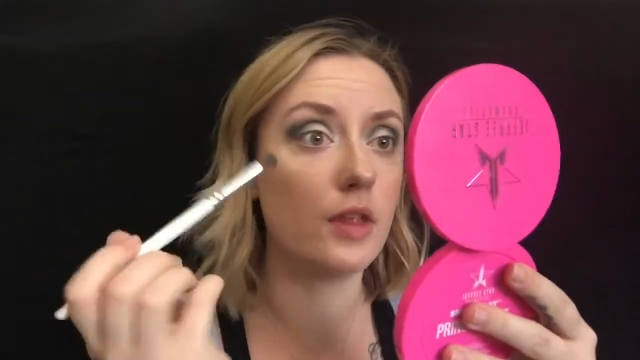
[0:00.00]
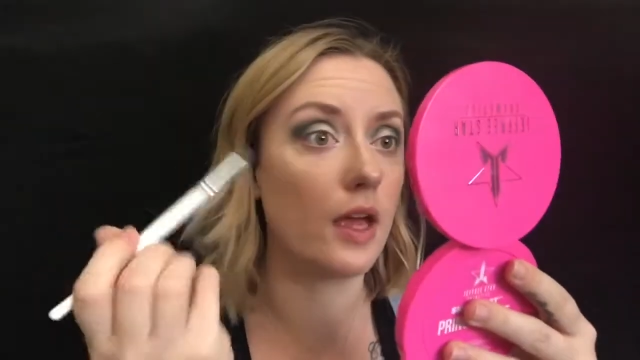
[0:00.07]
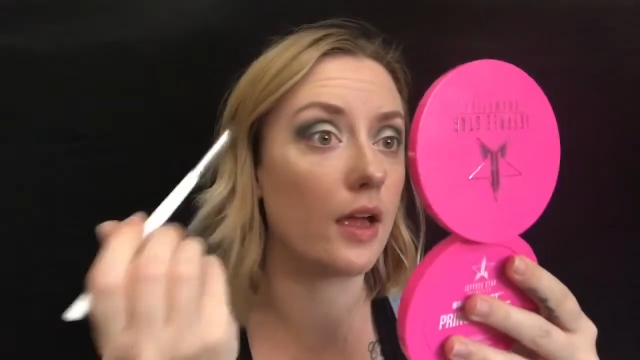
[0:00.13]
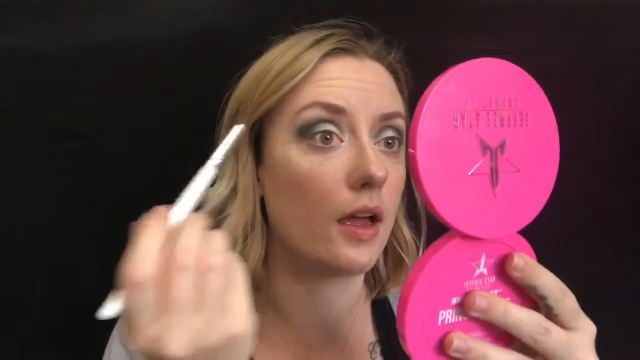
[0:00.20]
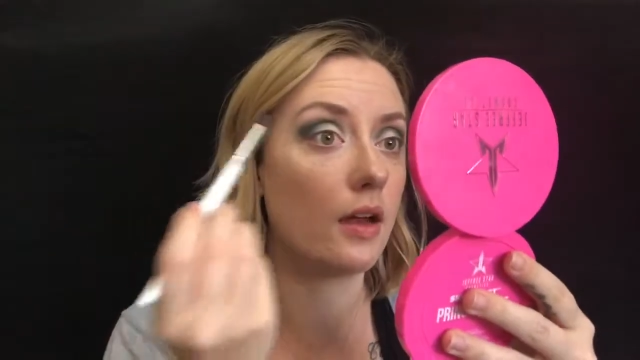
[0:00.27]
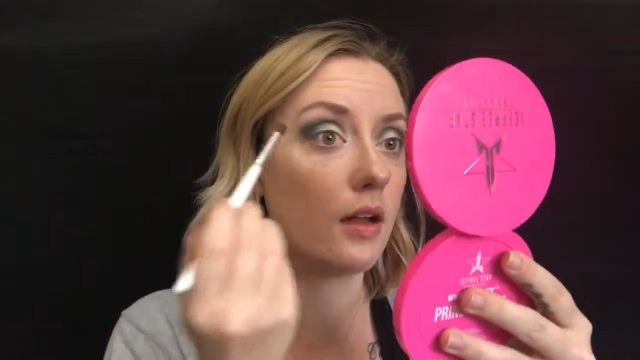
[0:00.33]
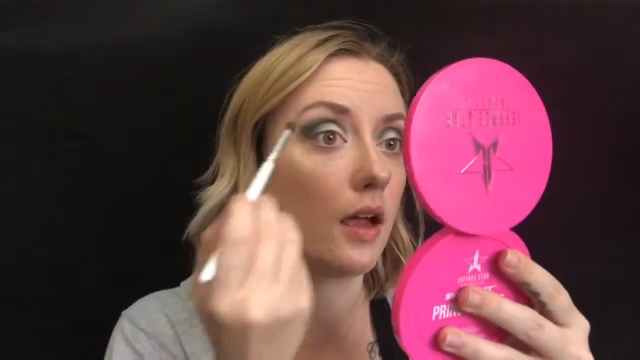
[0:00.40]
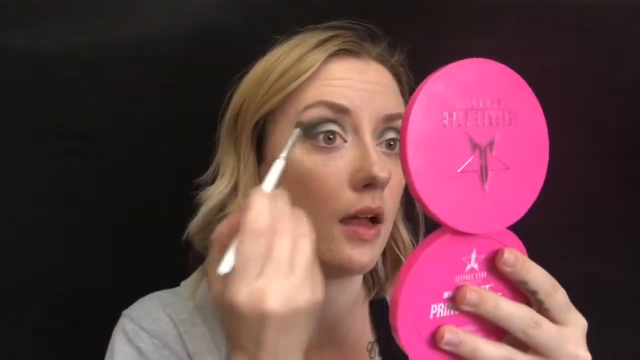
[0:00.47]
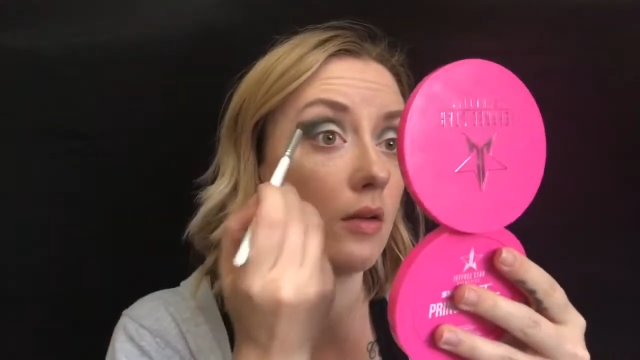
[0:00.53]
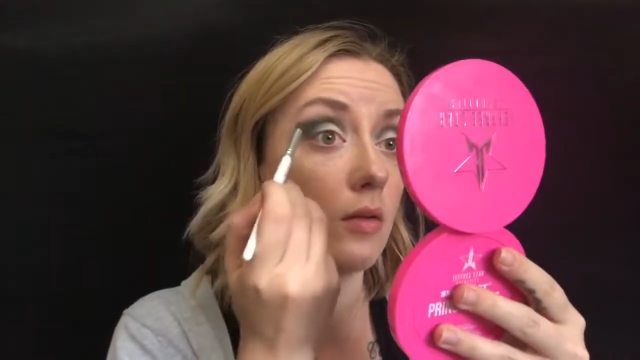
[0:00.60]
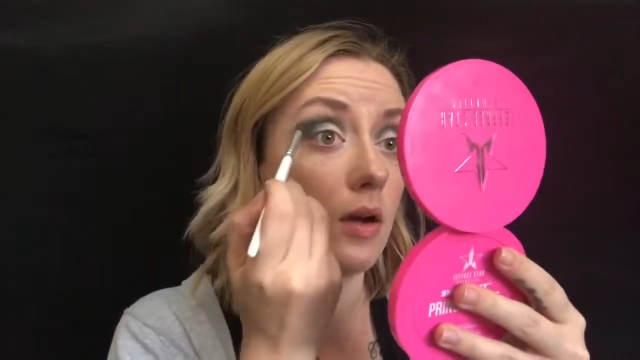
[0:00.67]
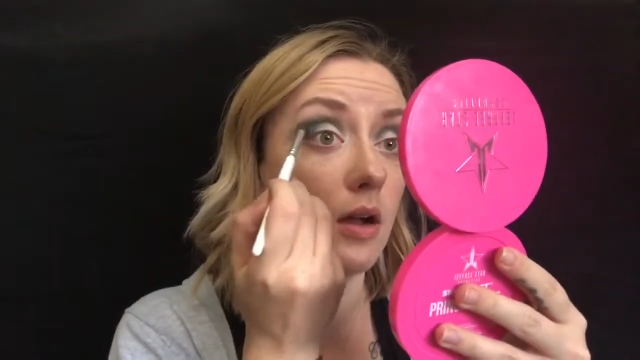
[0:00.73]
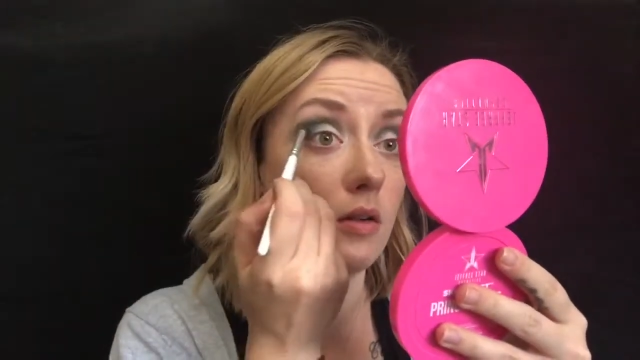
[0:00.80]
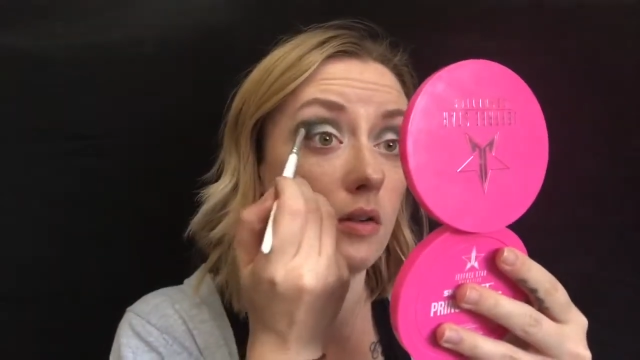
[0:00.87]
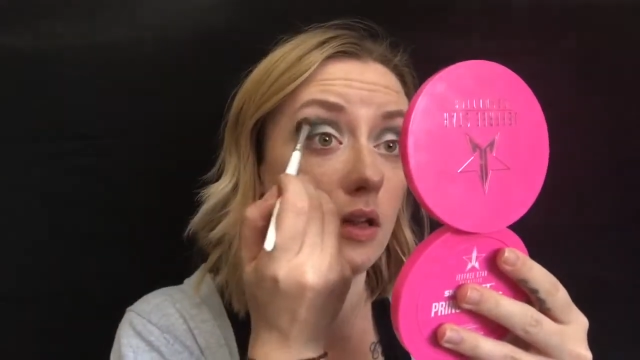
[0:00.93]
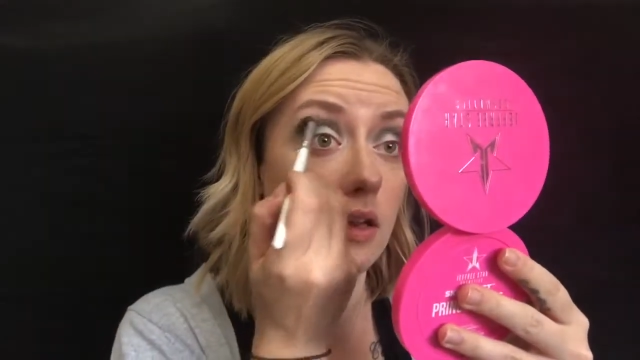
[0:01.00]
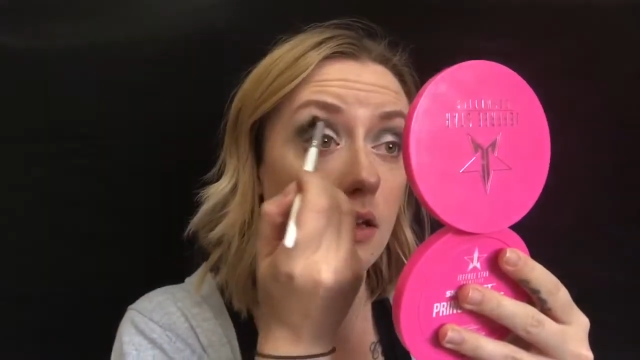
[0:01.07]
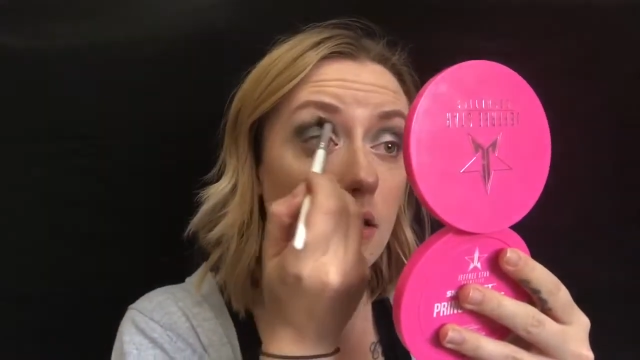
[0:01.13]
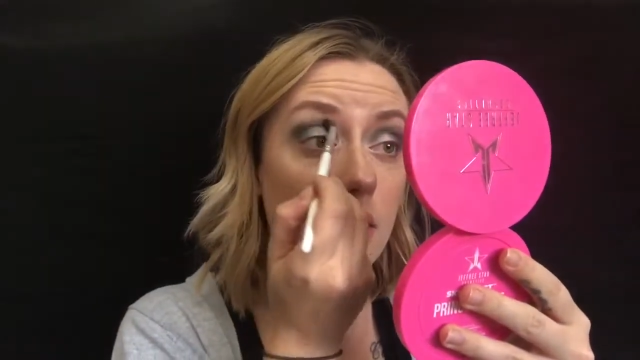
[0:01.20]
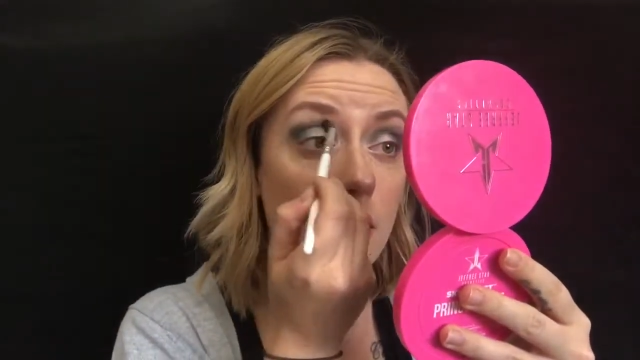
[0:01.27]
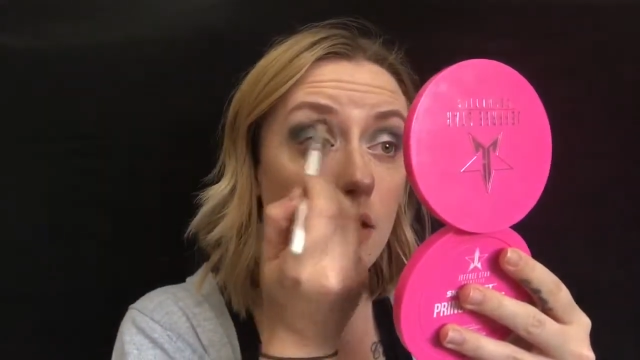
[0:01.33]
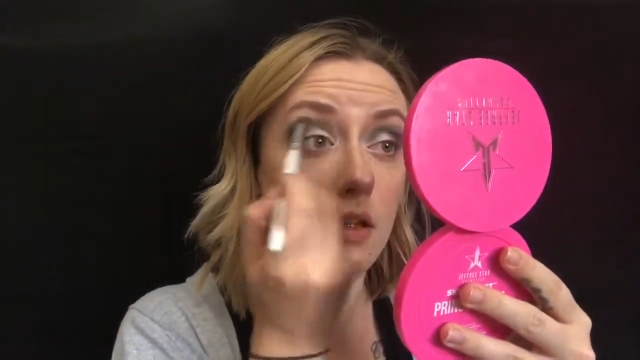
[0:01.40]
that kind of got around and